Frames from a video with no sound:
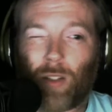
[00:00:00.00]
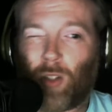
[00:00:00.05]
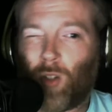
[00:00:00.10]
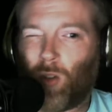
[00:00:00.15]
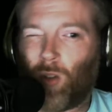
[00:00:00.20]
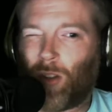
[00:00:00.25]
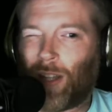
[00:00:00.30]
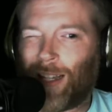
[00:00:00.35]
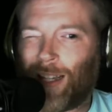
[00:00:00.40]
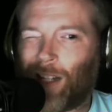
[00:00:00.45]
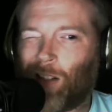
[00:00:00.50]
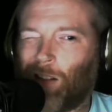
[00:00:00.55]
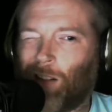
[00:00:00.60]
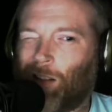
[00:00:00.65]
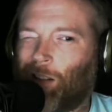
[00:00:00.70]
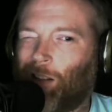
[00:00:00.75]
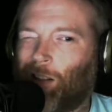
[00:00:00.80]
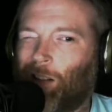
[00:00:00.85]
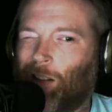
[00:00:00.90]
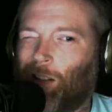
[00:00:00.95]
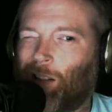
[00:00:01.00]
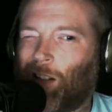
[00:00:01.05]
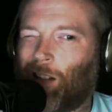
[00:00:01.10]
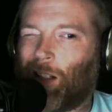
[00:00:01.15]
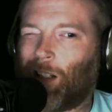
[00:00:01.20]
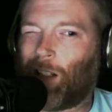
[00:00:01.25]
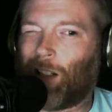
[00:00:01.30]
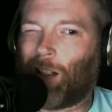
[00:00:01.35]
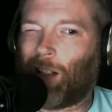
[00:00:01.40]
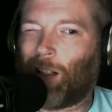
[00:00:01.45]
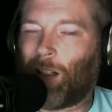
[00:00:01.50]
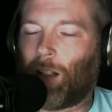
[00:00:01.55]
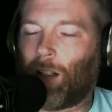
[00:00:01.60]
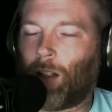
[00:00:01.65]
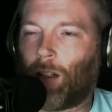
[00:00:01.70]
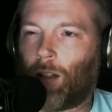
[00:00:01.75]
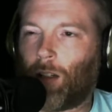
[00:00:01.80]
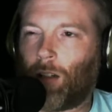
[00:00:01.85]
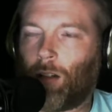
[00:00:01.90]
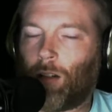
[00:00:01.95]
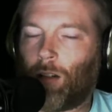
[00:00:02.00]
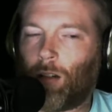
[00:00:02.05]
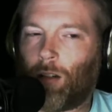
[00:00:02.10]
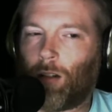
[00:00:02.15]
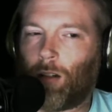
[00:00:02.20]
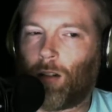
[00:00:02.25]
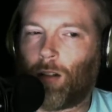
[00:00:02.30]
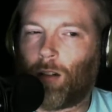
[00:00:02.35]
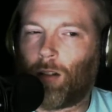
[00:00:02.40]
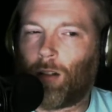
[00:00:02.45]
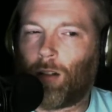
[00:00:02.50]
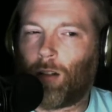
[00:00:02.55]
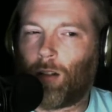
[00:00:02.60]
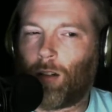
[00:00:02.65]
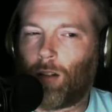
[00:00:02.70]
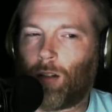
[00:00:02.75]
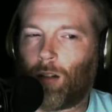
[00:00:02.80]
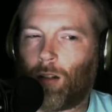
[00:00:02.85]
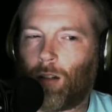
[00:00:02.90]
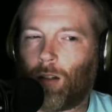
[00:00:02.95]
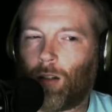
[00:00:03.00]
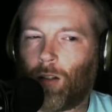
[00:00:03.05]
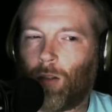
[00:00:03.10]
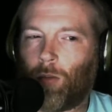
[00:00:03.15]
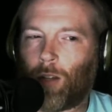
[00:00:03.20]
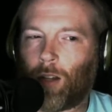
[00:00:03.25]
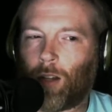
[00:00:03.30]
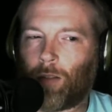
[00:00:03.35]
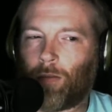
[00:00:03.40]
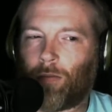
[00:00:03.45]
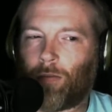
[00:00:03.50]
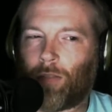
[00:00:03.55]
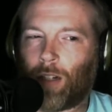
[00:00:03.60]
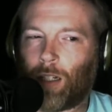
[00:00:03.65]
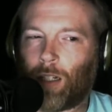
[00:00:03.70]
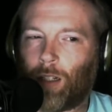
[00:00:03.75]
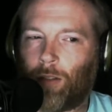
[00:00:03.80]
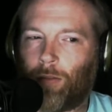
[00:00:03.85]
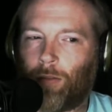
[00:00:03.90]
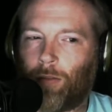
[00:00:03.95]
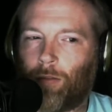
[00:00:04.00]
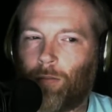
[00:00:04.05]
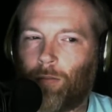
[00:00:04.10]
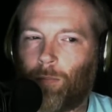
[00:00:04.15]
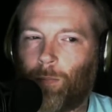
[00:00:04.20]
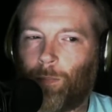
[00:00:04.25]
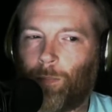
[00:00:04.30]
2005,